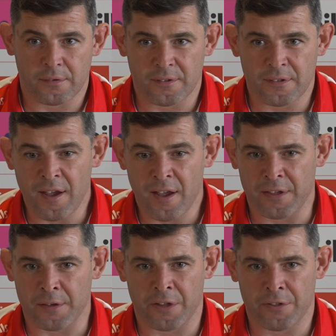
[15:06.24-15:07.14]
Yeah, I
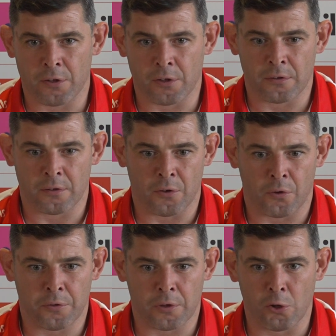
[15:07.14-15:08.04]
think the you know
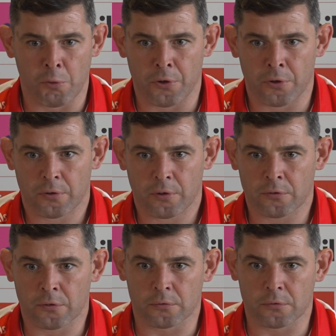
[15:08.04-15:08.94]
the club are
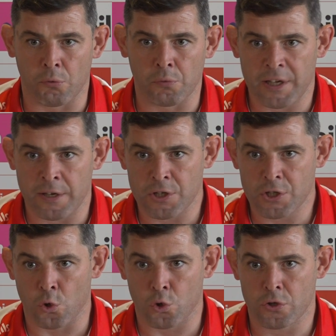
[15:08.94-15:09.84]
currently in
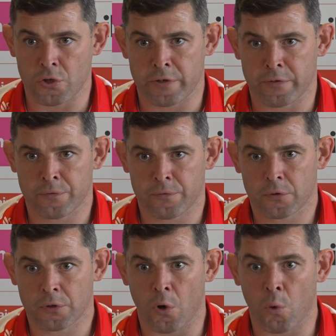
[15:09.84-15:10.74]
discussions of
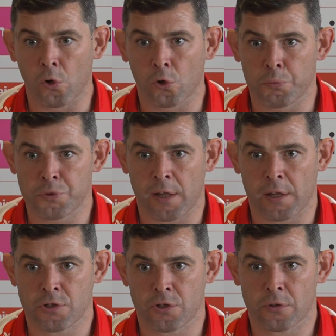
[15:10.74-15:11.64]
you know a World Cup
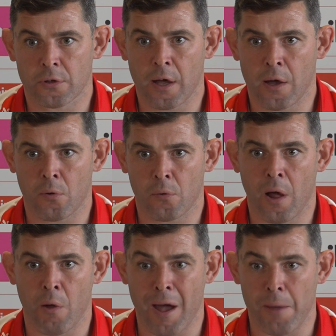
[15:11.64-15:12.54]
challenge and
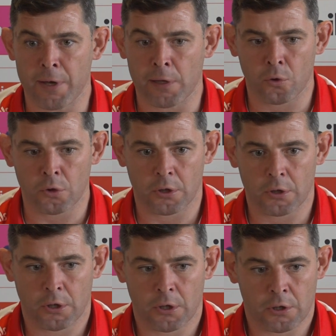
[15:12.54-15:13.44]
how that may look.
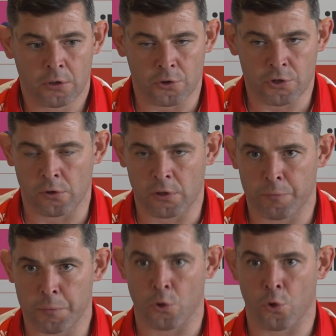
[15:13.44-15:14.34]
You know, certainly
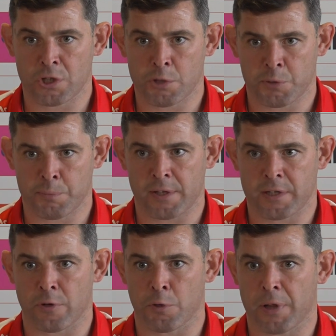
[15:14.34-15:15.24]
from a coach's
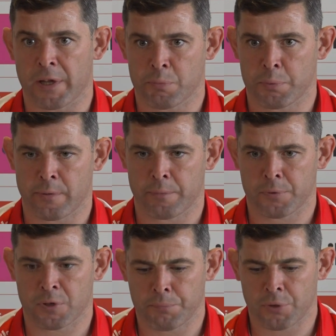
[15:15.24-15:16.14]
perspective and a player's
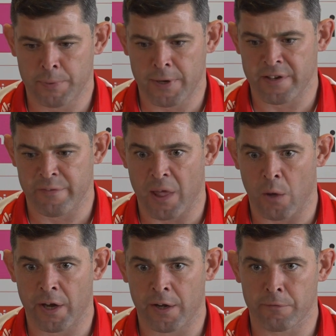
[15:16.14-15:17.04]
perspective,
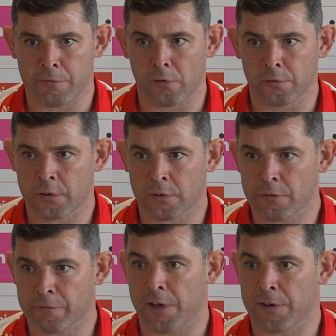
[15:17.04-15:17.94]
without getting involved in
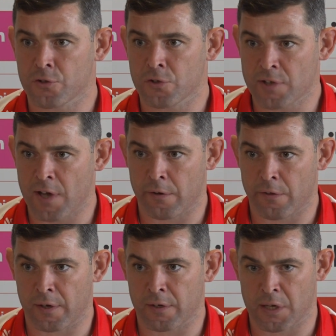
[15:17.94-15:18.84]
the financial side of
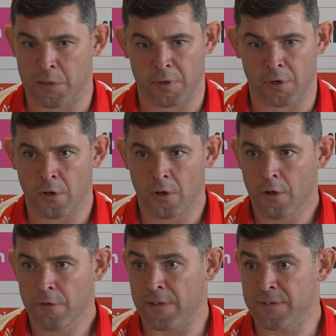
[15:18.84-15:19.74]
things, it'd be a
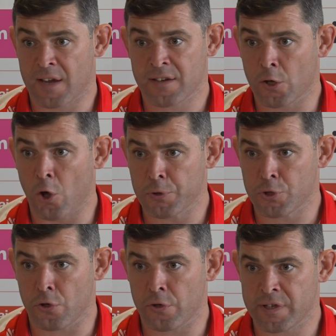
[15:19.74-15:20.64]
fantastic
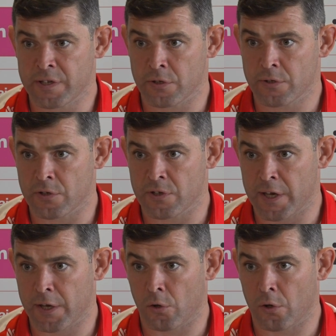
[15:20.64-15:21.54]
opportunity to
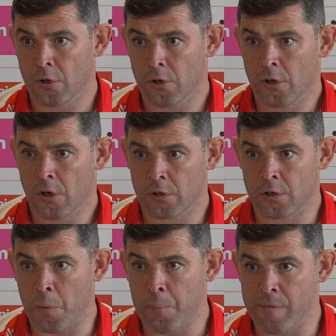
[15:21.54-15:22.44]
take on
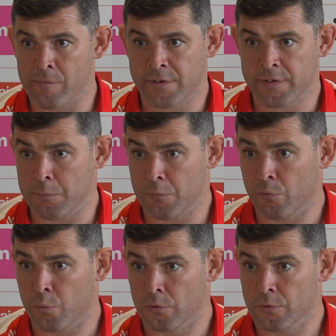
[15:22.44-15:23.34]
a Penrith team that
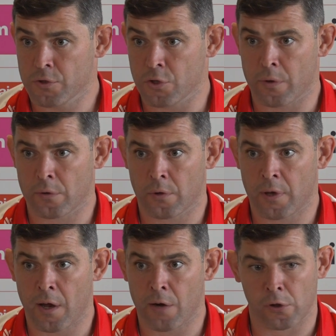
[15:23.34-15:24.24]
have won two
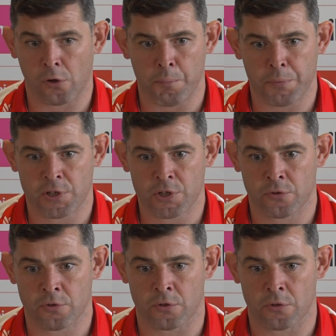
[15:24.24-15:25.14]
NRL
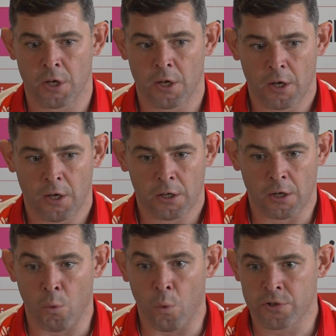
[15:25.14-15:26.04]
competitions. And you
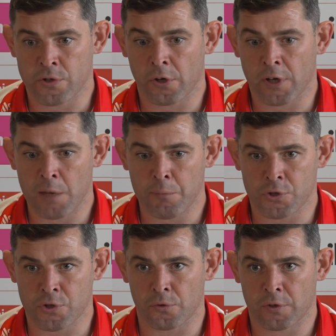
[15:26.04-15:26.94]
know, I watched their game on
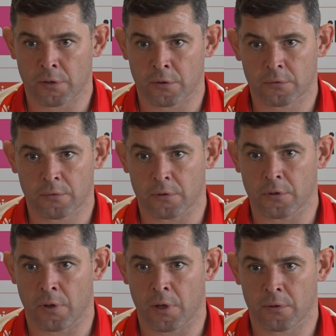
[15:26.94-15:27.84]
Sunday, and you
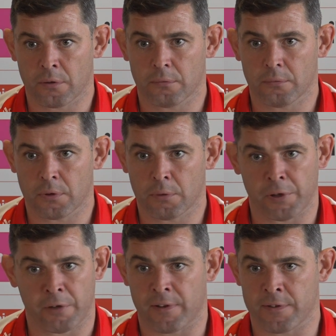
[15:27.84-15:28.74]
know they
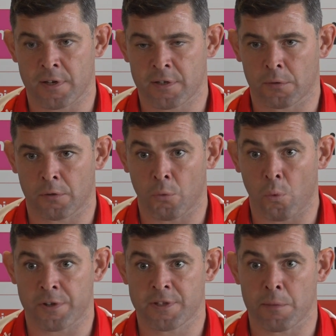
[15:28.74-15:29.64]
played fantastic. You know,
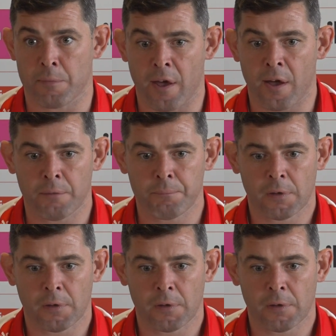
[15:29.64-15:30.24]
what a team they are.